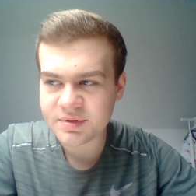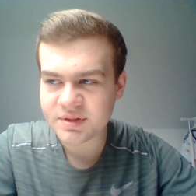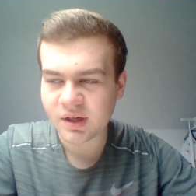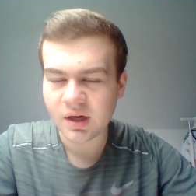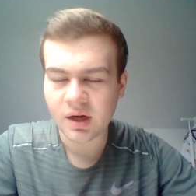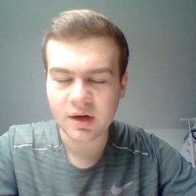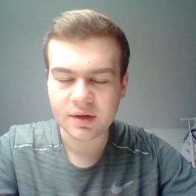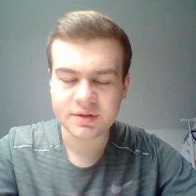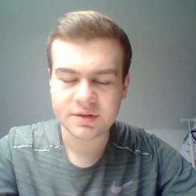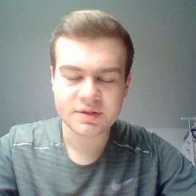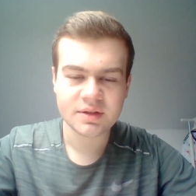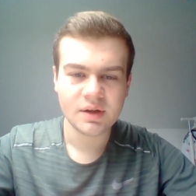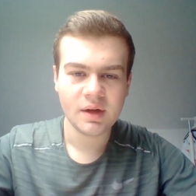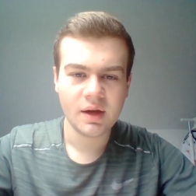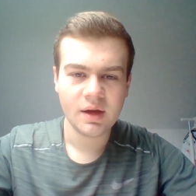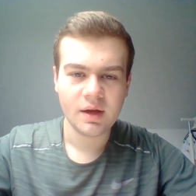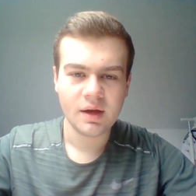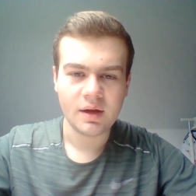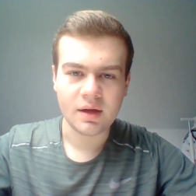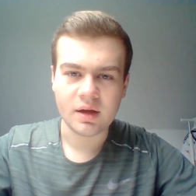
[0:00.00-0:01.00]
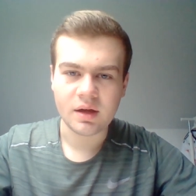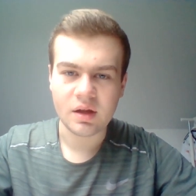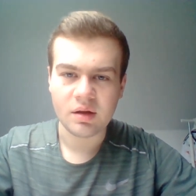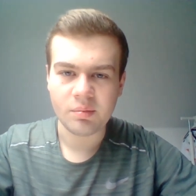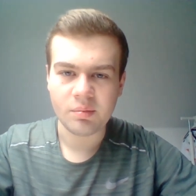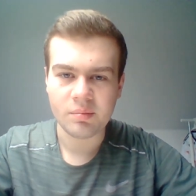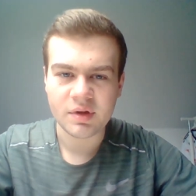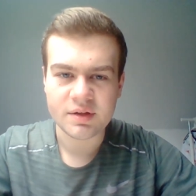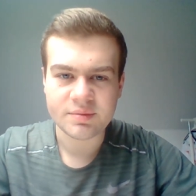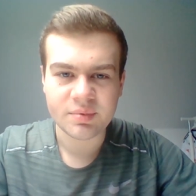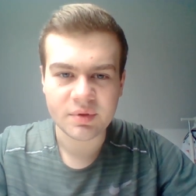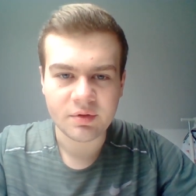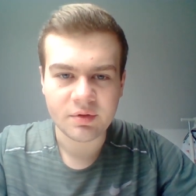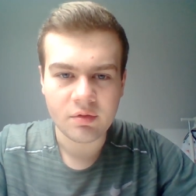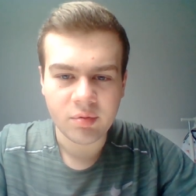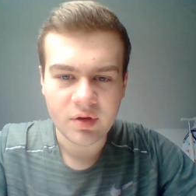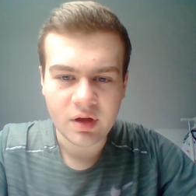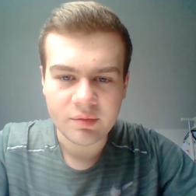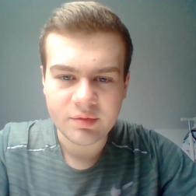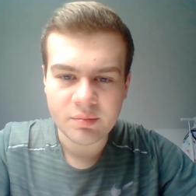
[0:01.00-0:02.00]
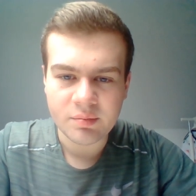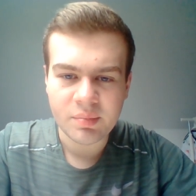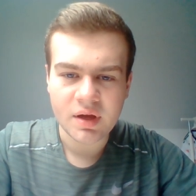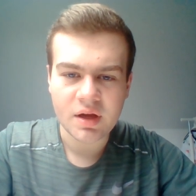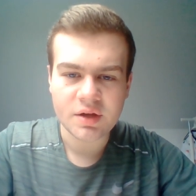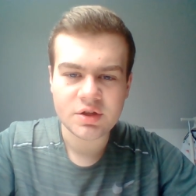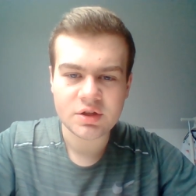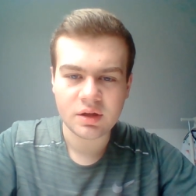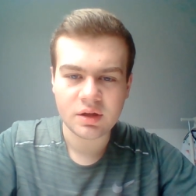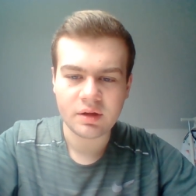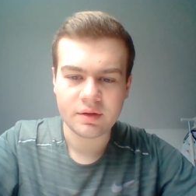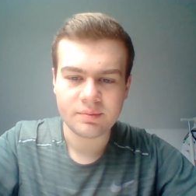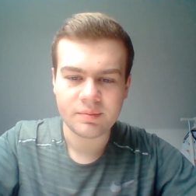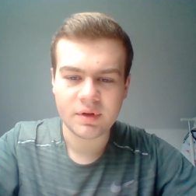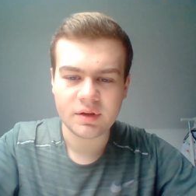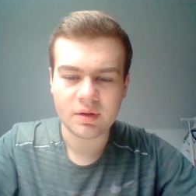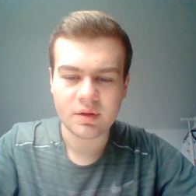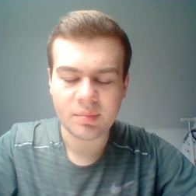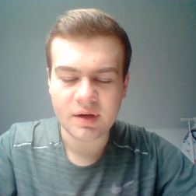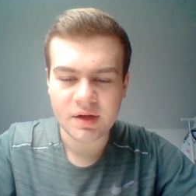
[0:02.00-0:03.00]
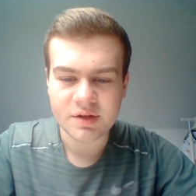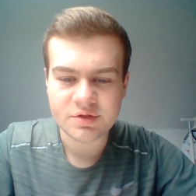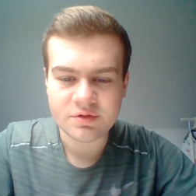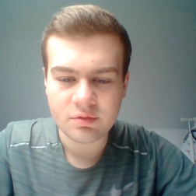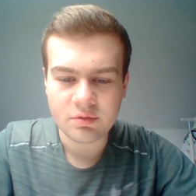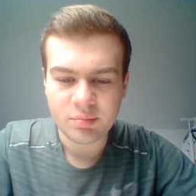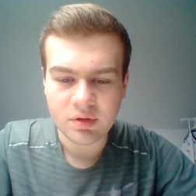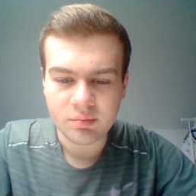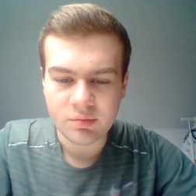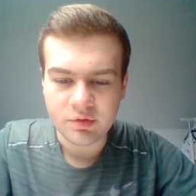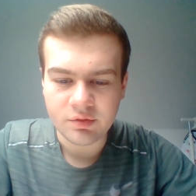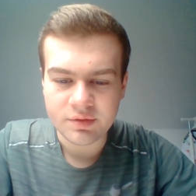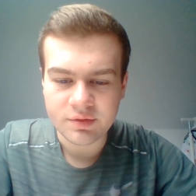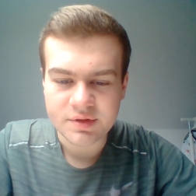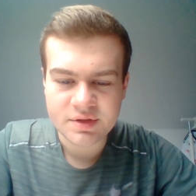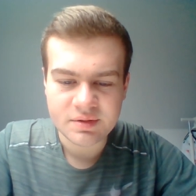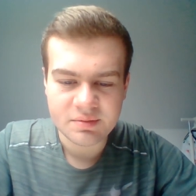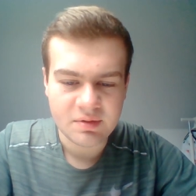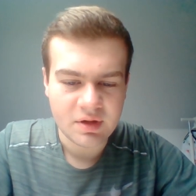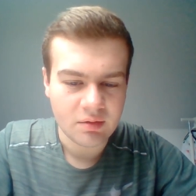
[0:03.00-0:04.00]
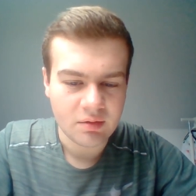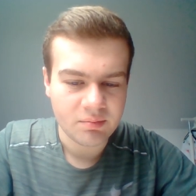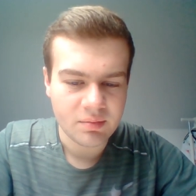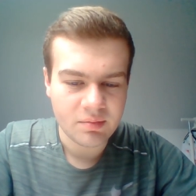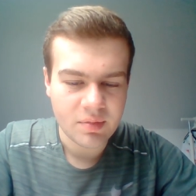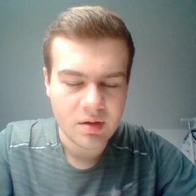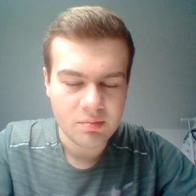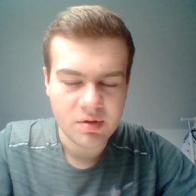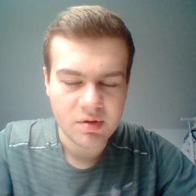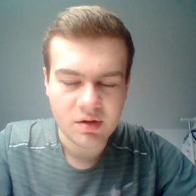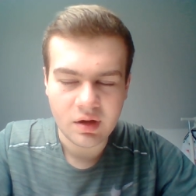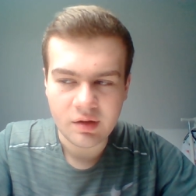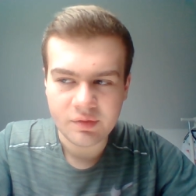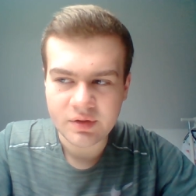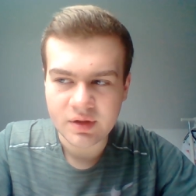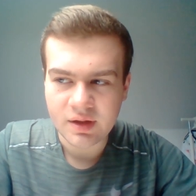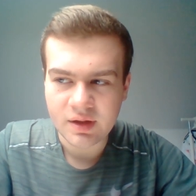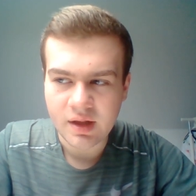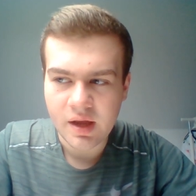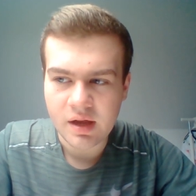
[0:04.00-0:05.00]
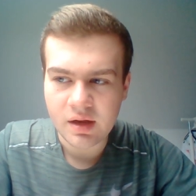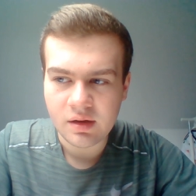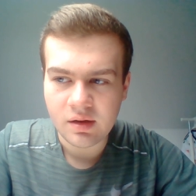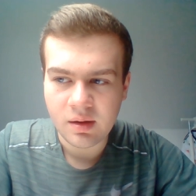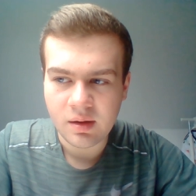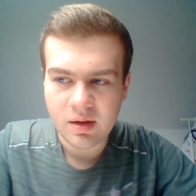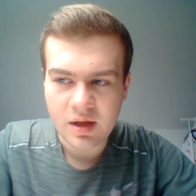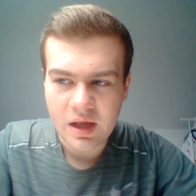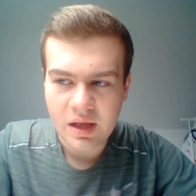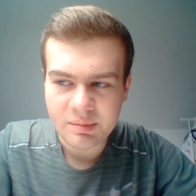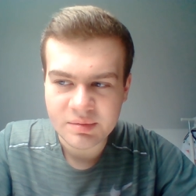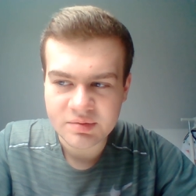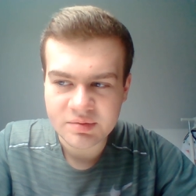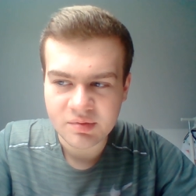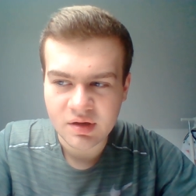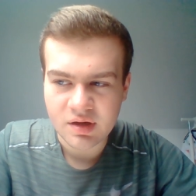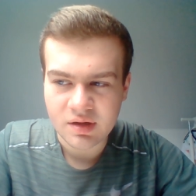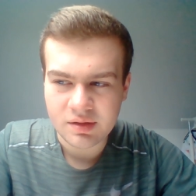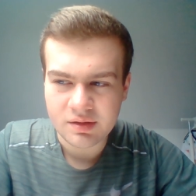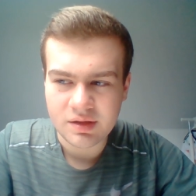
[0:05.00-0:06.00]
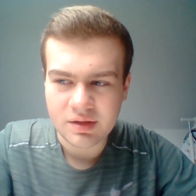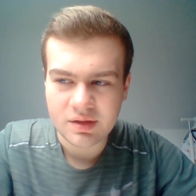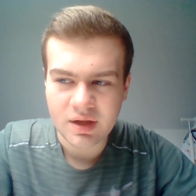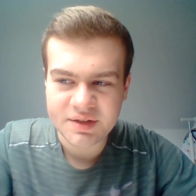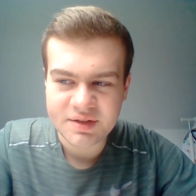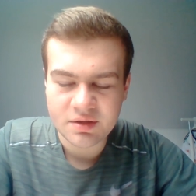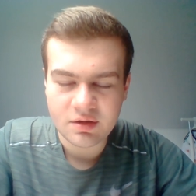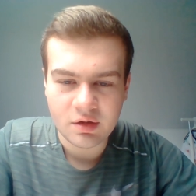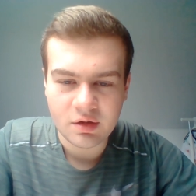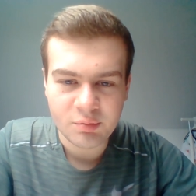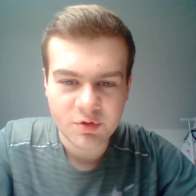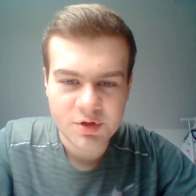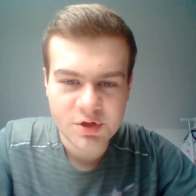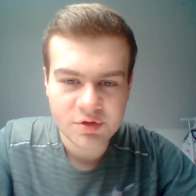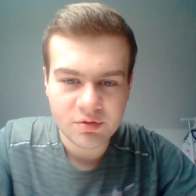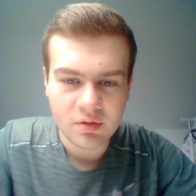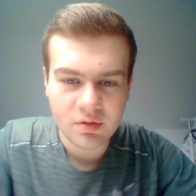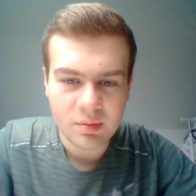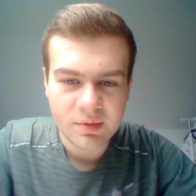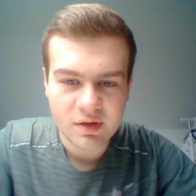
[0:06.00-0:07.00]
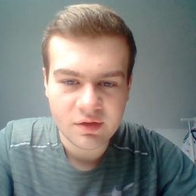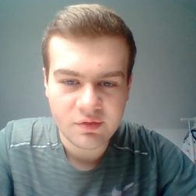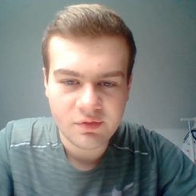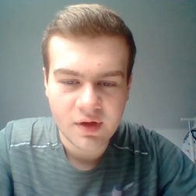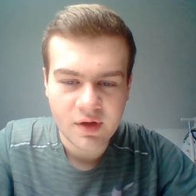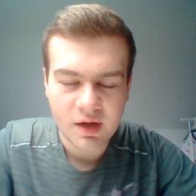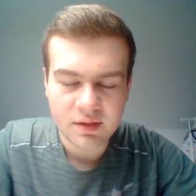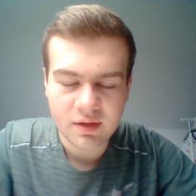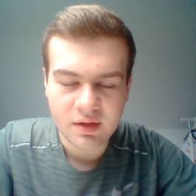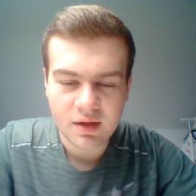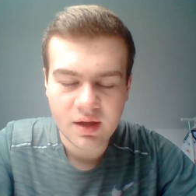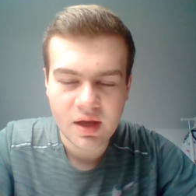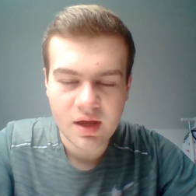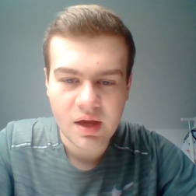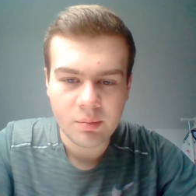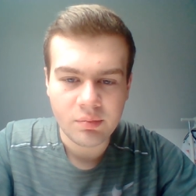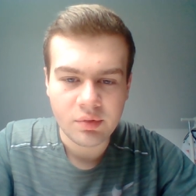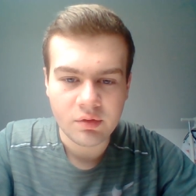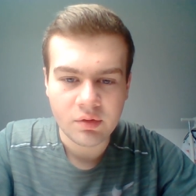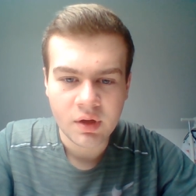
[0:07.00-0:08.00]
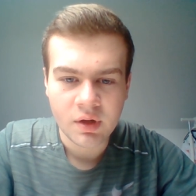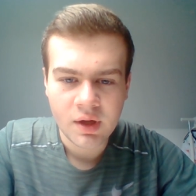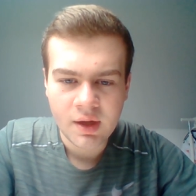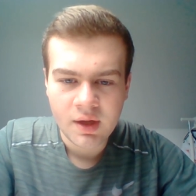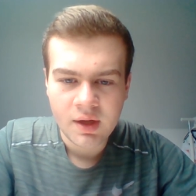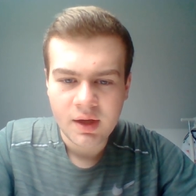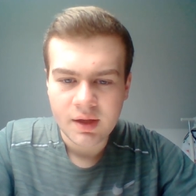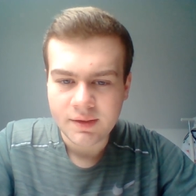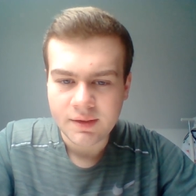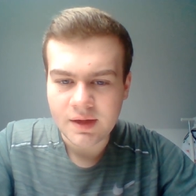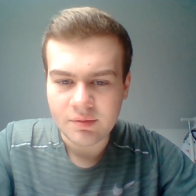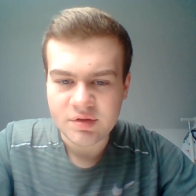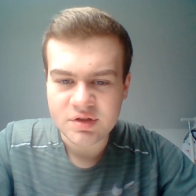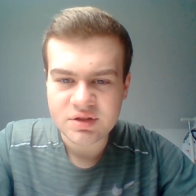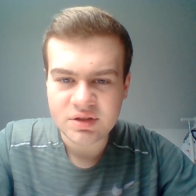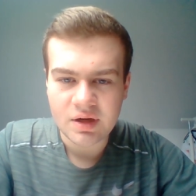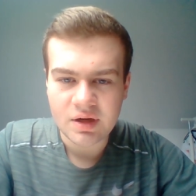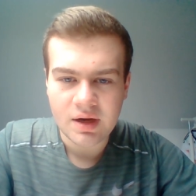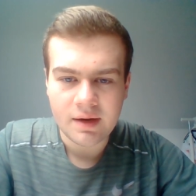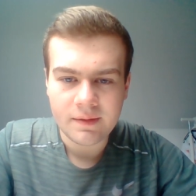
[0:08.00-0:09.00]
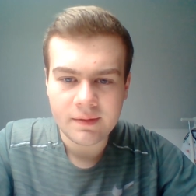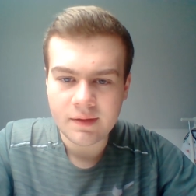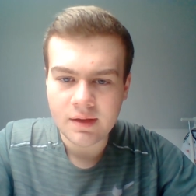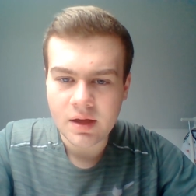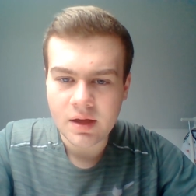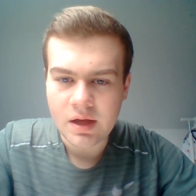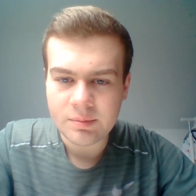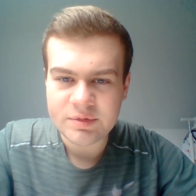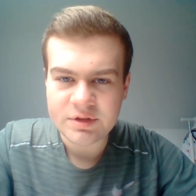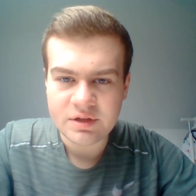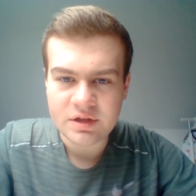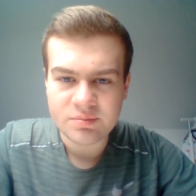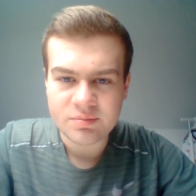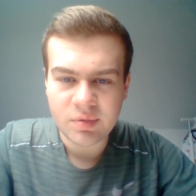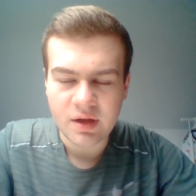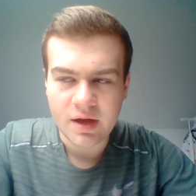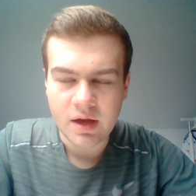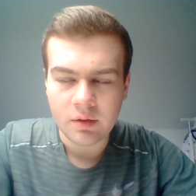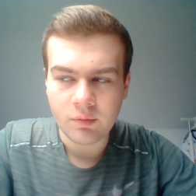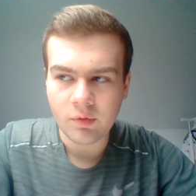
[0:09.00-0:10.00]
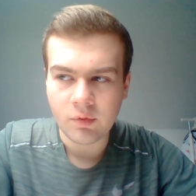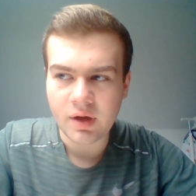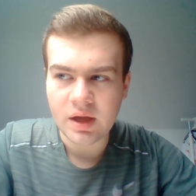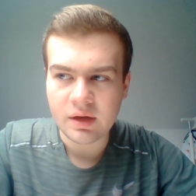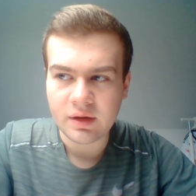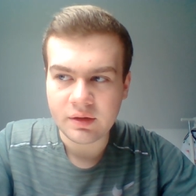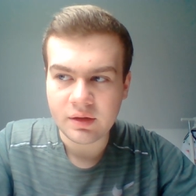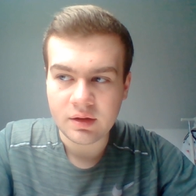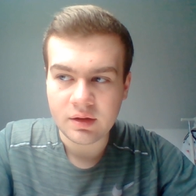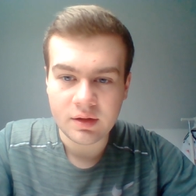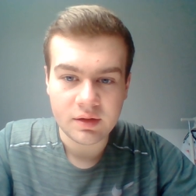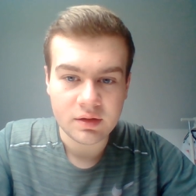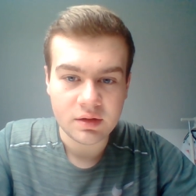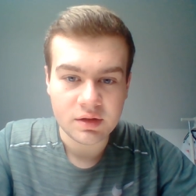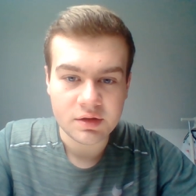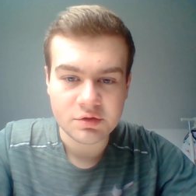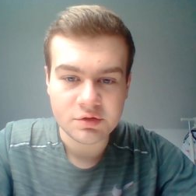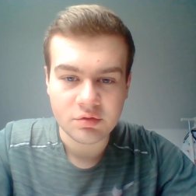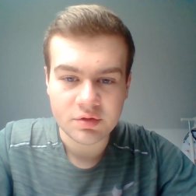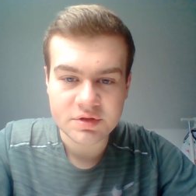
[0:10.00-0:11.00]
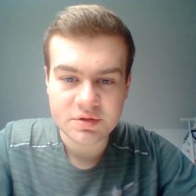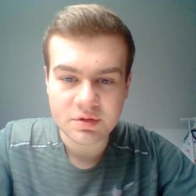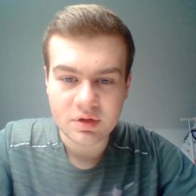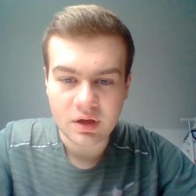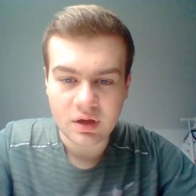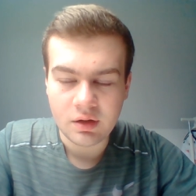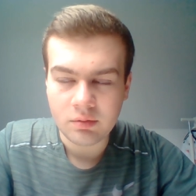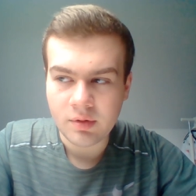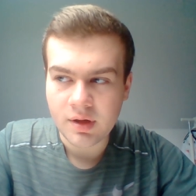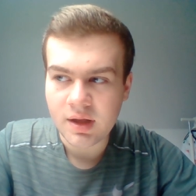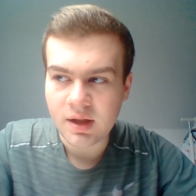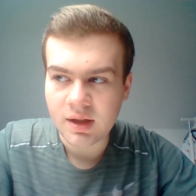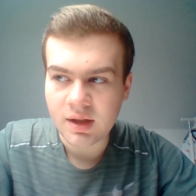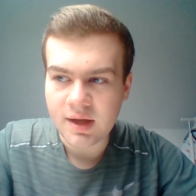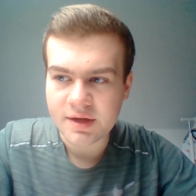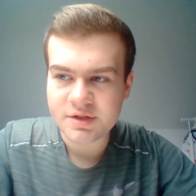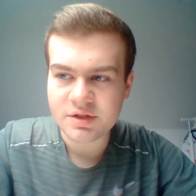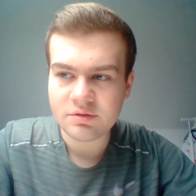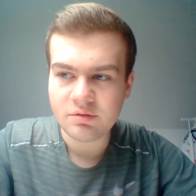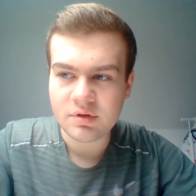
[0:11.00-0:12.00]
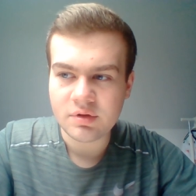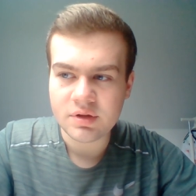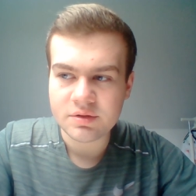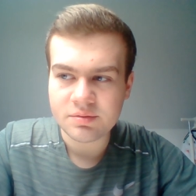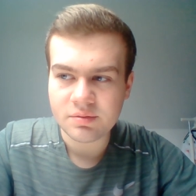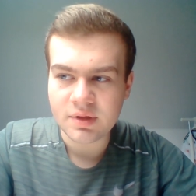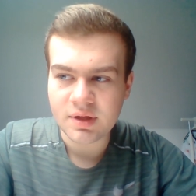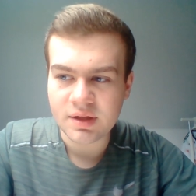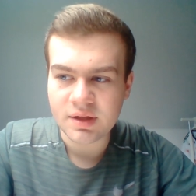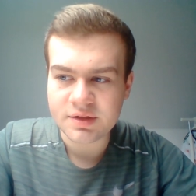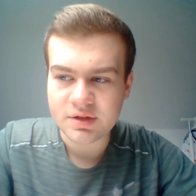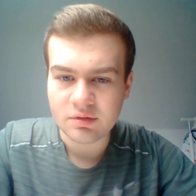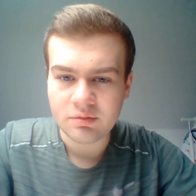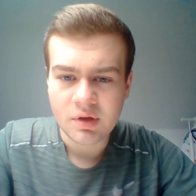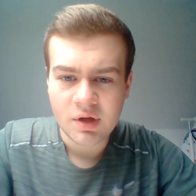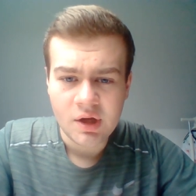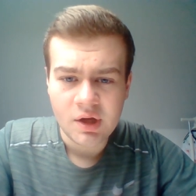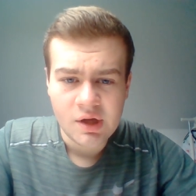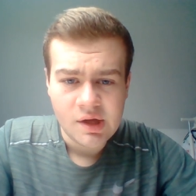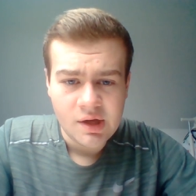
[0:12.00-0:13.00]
of starts. He's been coming off the bench a lot in the past couple of months, maybe often late in games where he hasn't got much time to affect the game, but now he's starting games and he's playing well, and he took his goal well last night as well. So,